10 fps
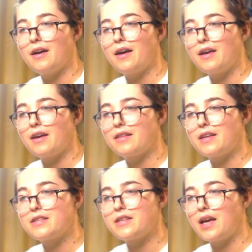And
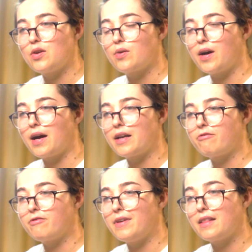they say you gotta
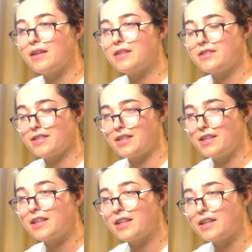feel it to
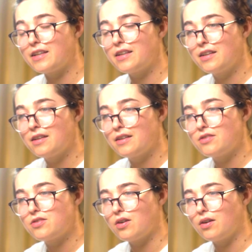heal it.
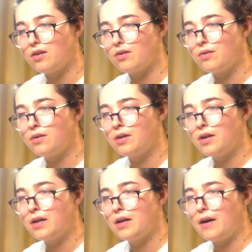So
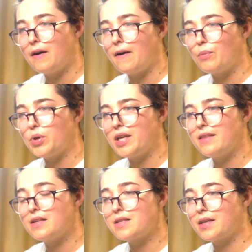in
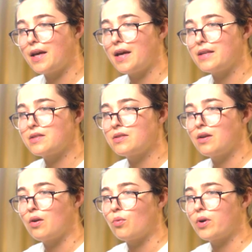this case,
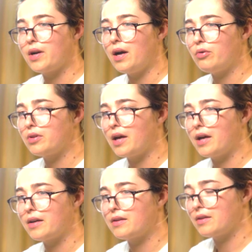we're not
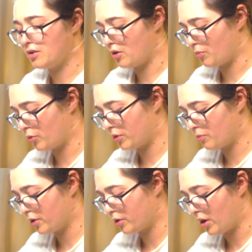relying, you
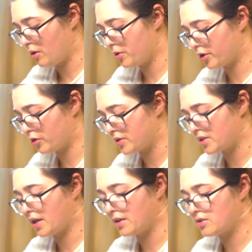know, while Mercury's
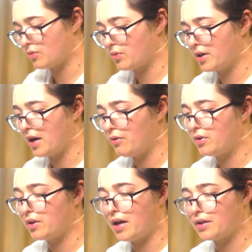in Cancer, we're not
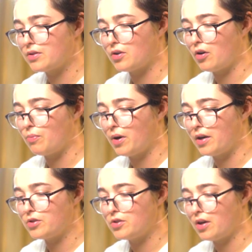relying so
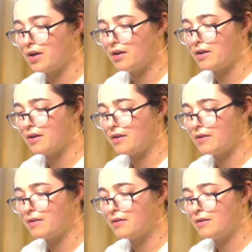much
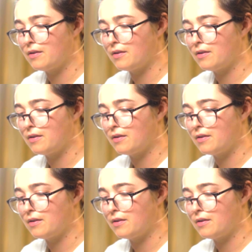on